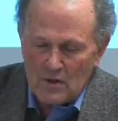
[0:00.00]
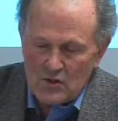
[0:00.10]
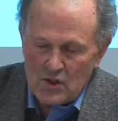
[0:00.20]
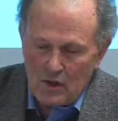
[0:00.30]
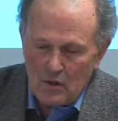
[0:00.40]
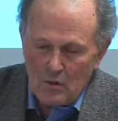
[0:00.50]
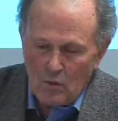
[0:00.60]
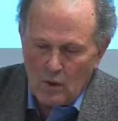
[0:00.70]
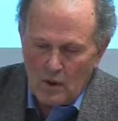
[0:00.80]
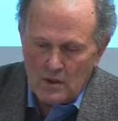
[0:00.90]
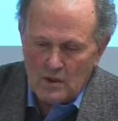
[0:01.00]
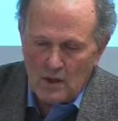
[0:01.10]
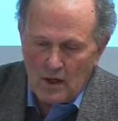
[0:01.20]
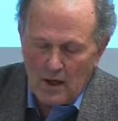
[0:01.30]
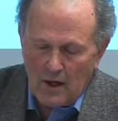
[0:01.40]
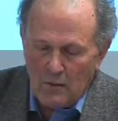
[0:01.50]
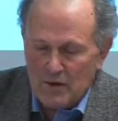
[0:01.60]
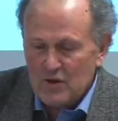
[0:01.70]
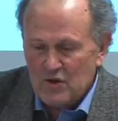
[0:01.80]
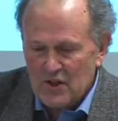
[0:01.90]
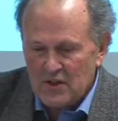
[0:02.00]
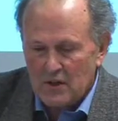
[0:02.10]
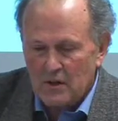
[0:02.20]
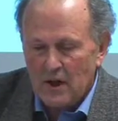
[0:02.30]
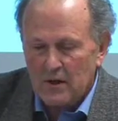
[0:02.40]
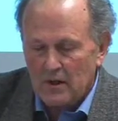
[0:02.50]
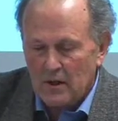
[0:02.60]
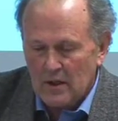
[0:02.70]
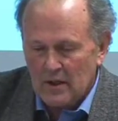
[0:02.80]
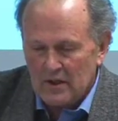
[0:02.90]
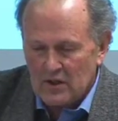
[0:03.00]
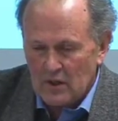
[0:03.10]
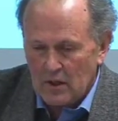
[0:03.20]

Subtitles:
so what we're interested then is